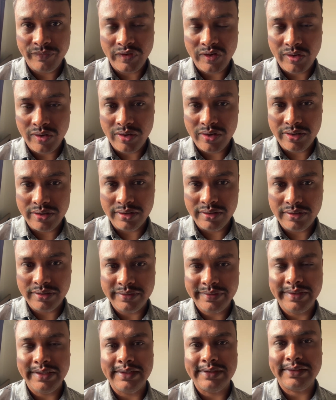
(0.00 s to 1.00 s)
or
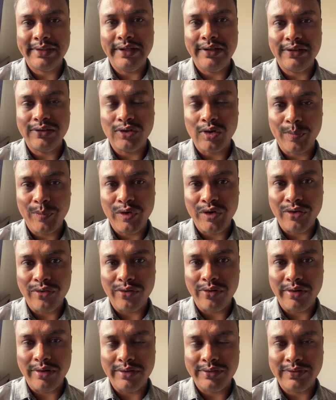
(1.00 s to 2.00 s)
6 layers of
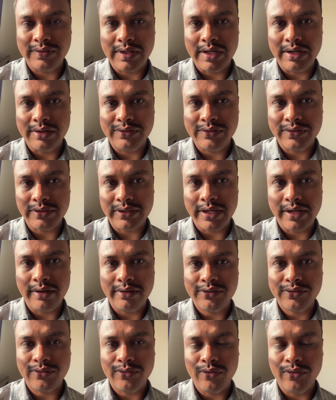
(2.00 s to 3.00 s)
encoders are
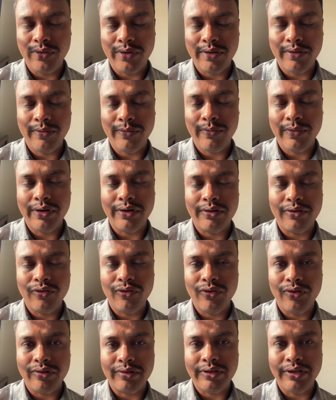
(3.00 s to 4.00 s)
stacks over one
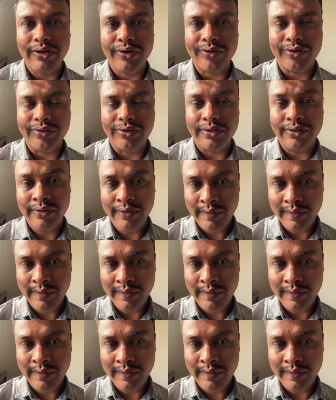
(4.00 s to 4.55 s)
over the another.